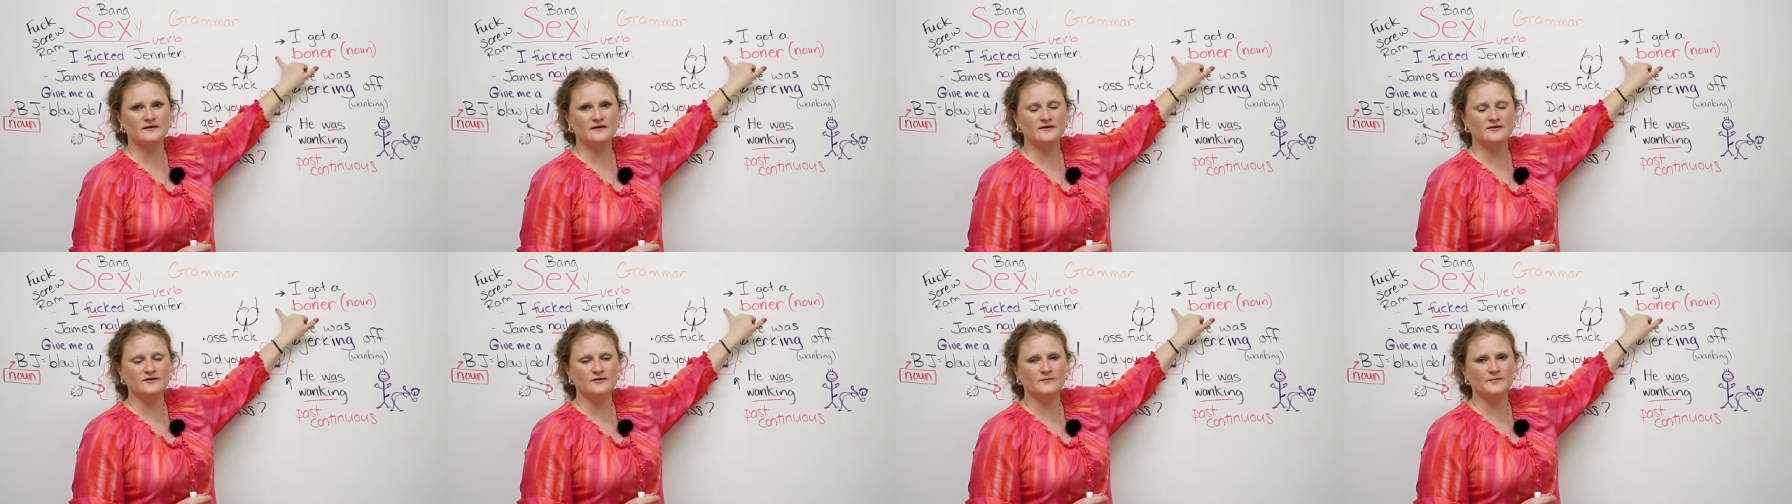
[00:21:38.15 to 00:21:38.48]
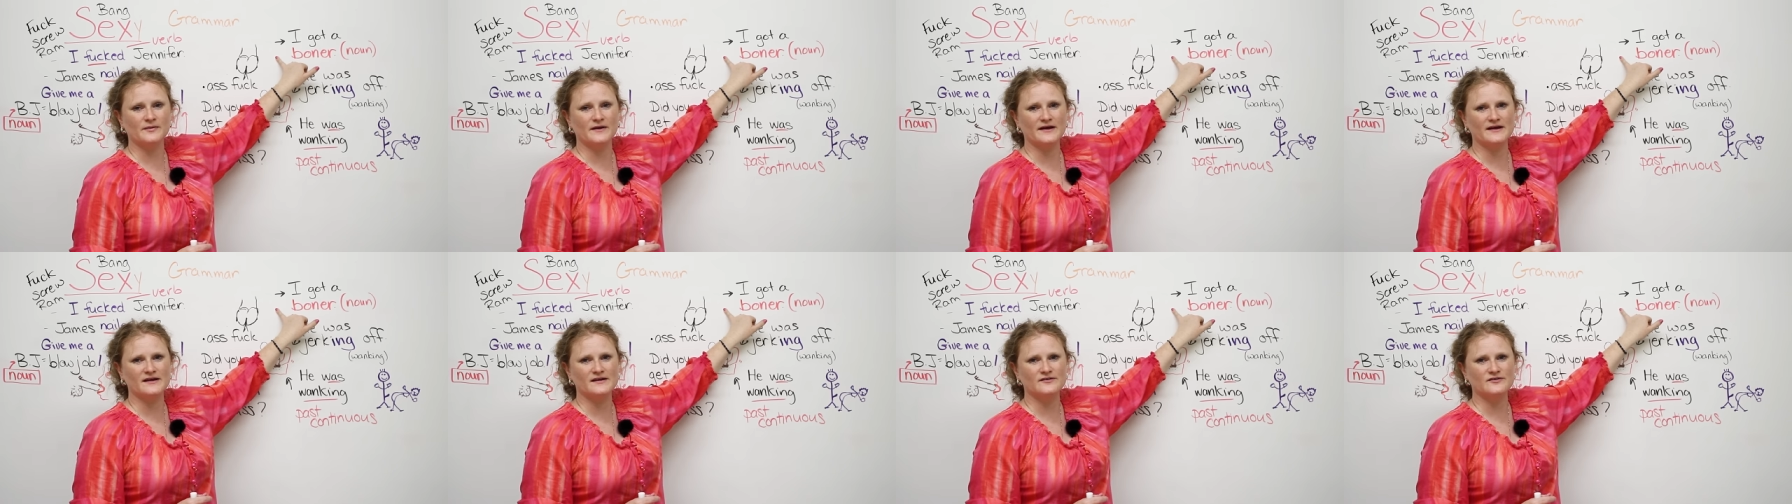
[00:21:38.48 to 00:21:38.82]
in your
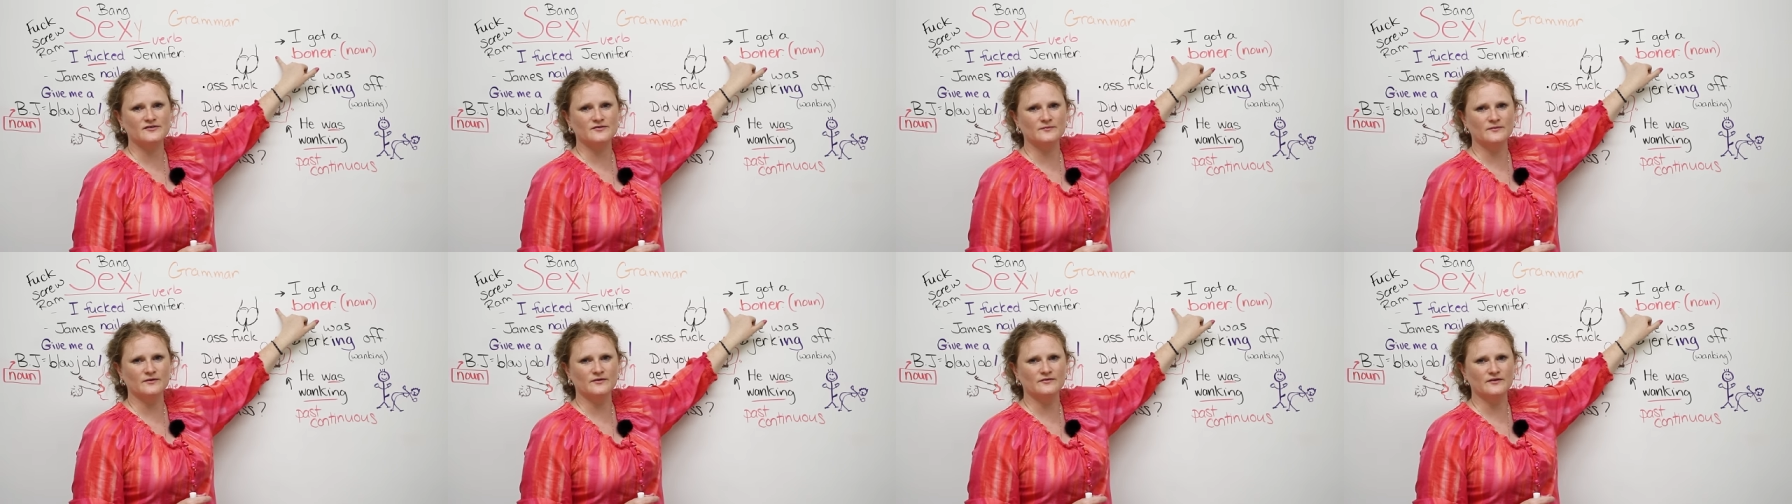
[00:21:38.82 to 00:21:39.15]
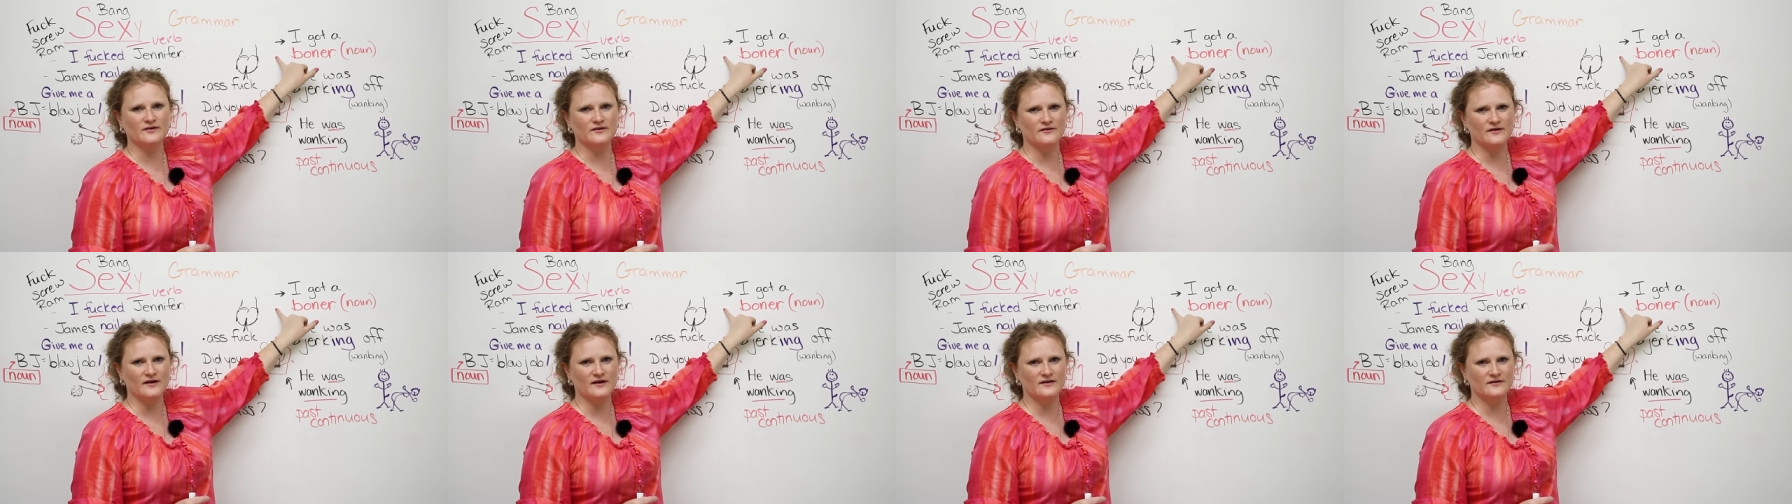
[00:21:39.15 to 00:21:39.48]
pants
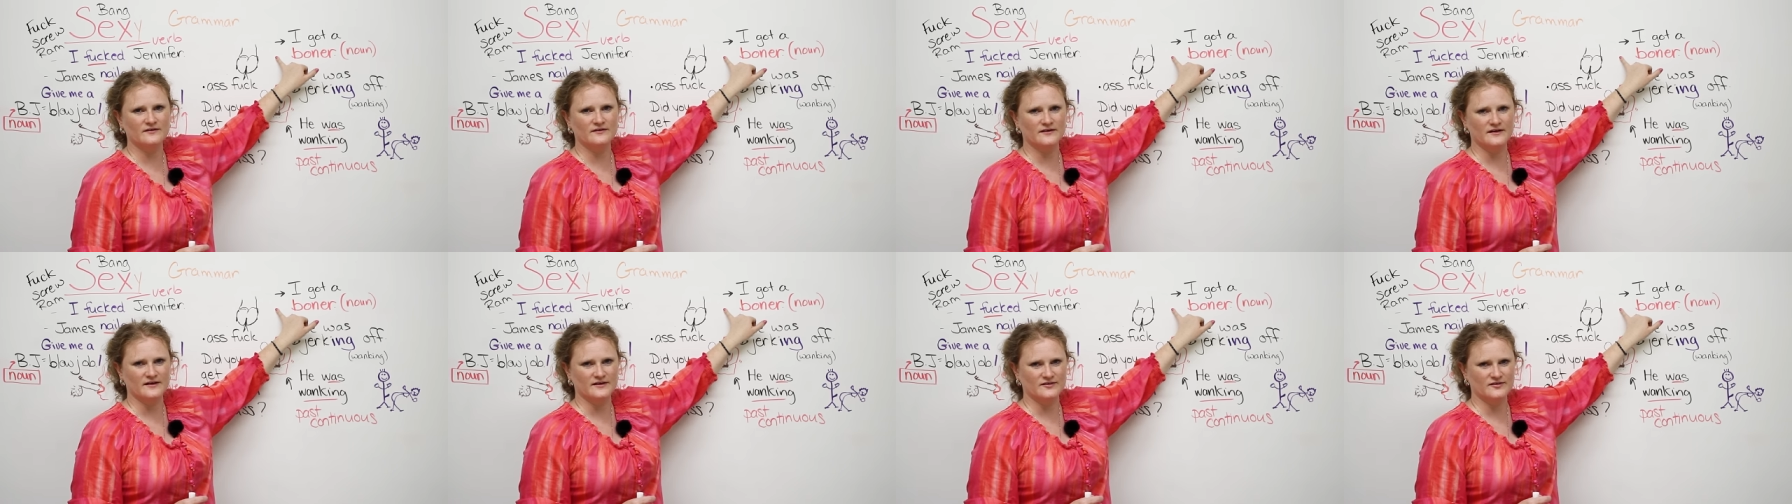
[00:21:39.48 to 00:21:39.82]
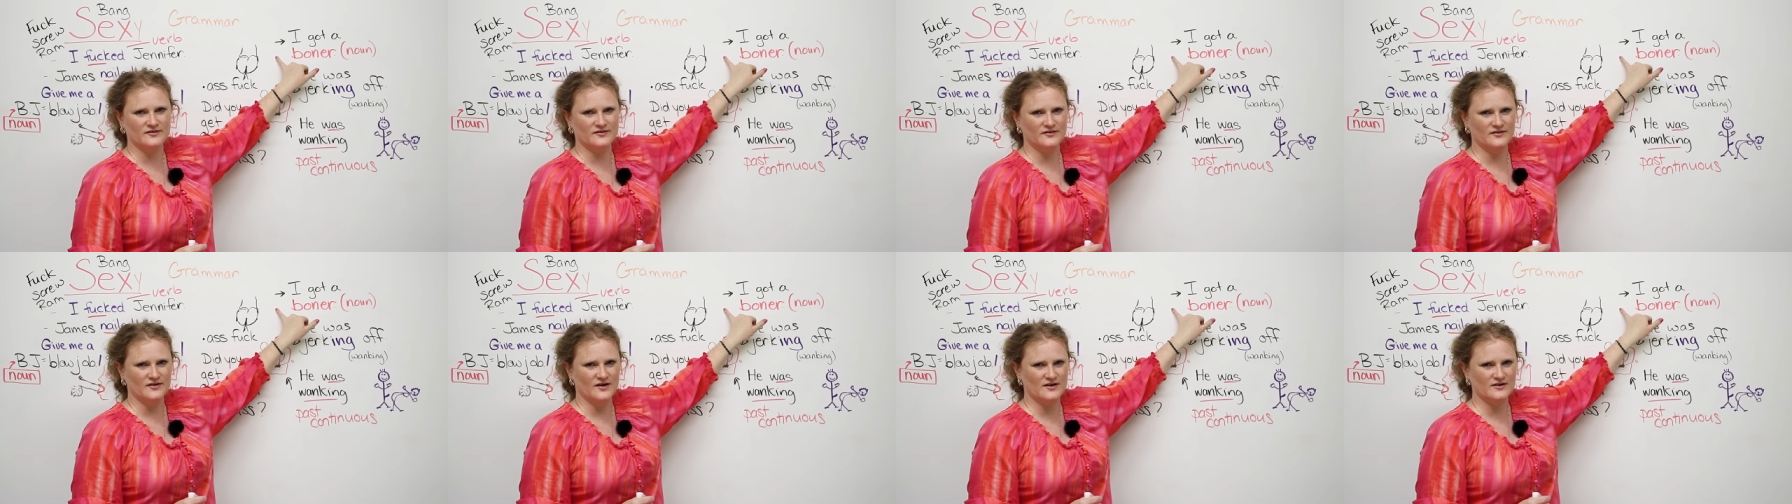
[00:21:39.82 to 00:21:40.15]
moving around
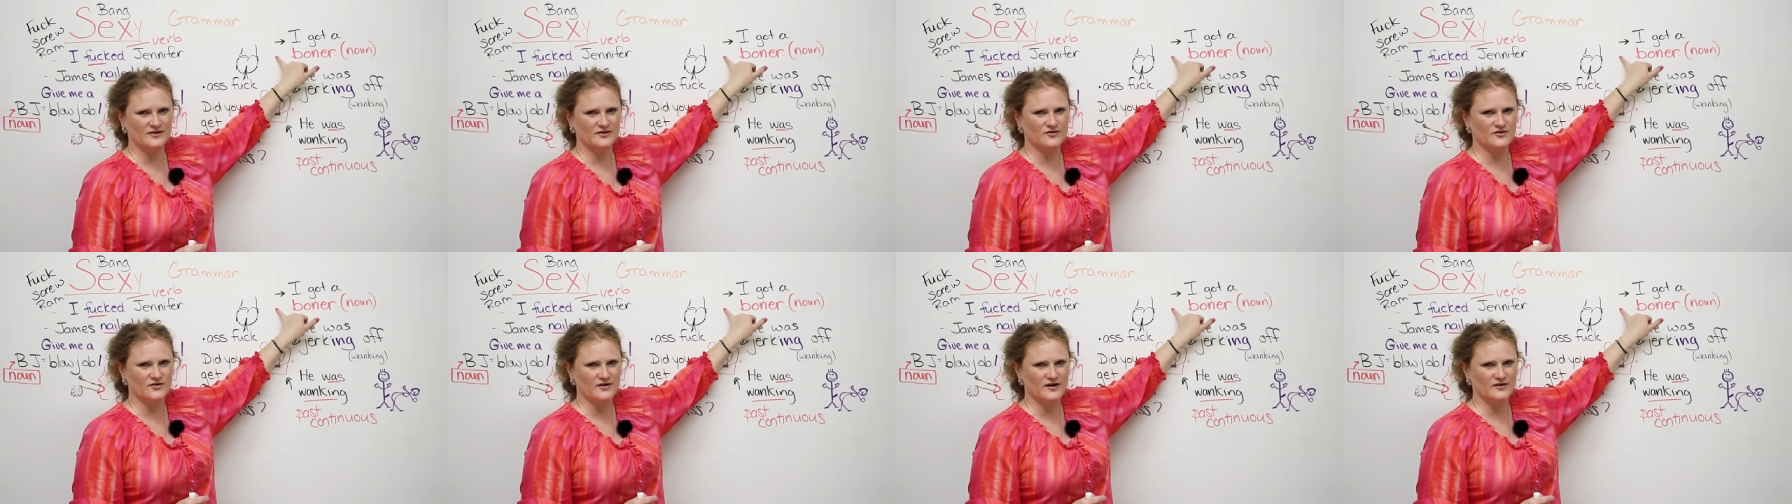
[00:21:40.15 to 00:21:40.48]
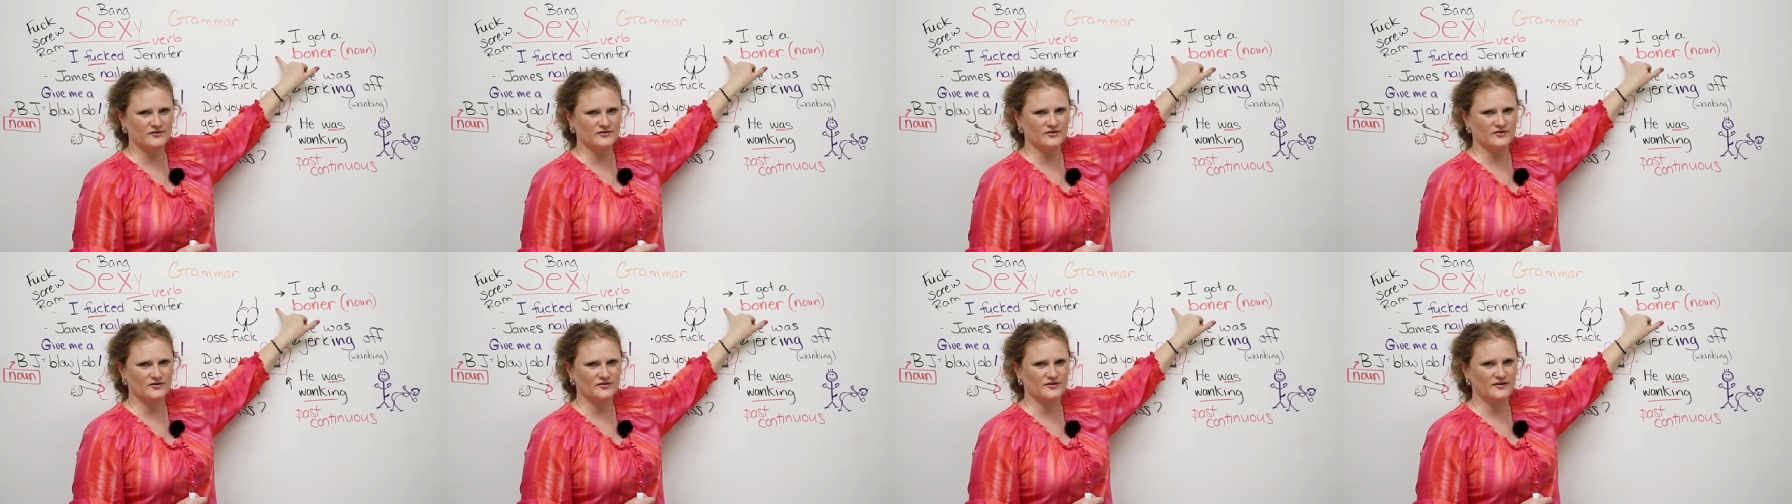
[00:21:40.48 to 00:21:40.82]
that's not a
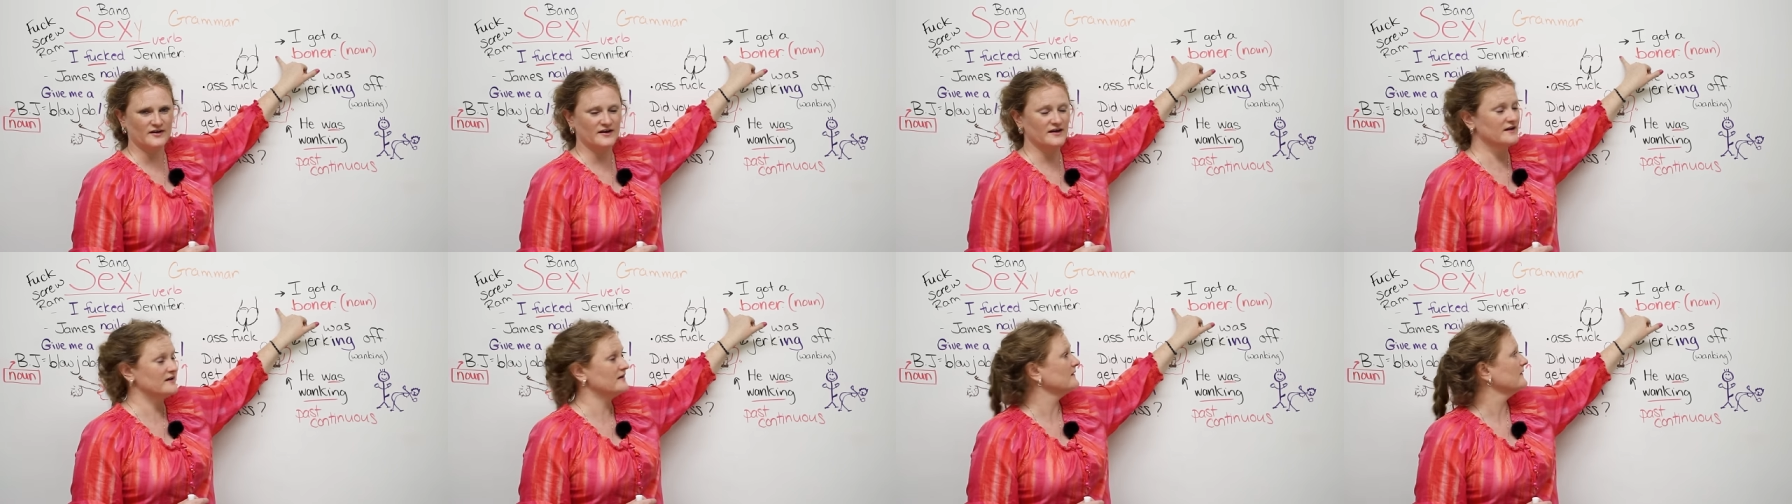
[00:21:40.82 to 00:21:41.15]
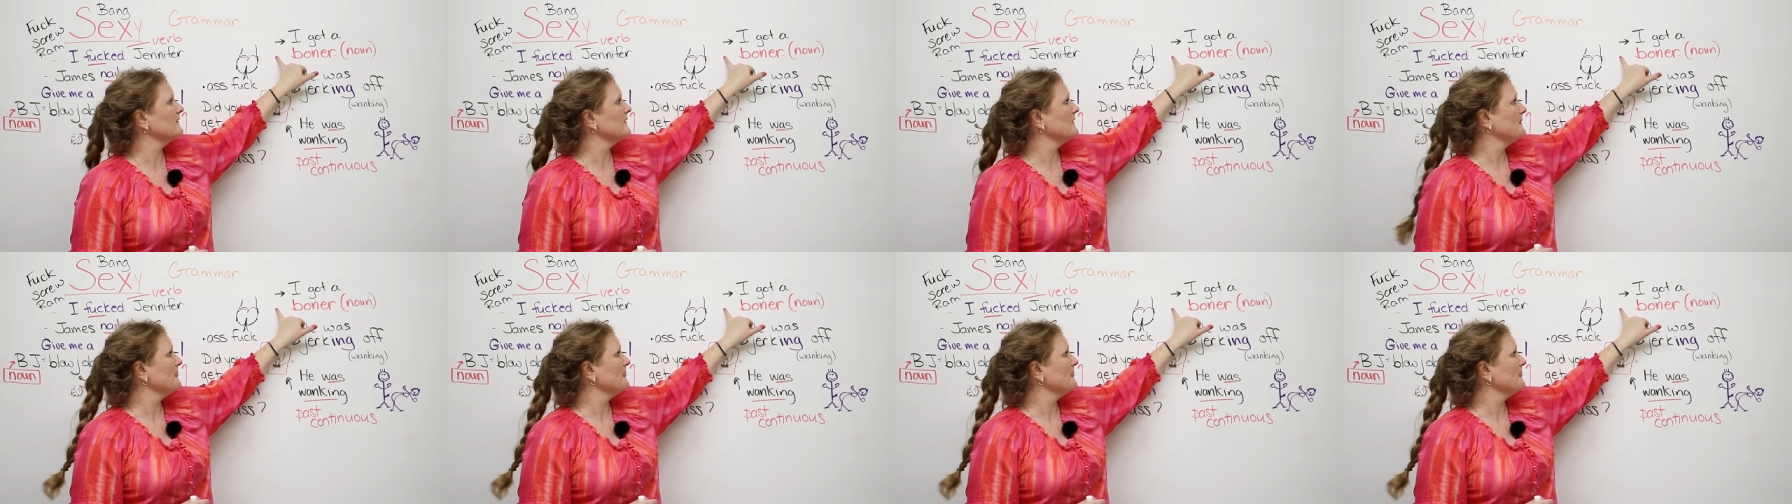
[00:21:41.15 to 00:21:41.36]
trouser snake,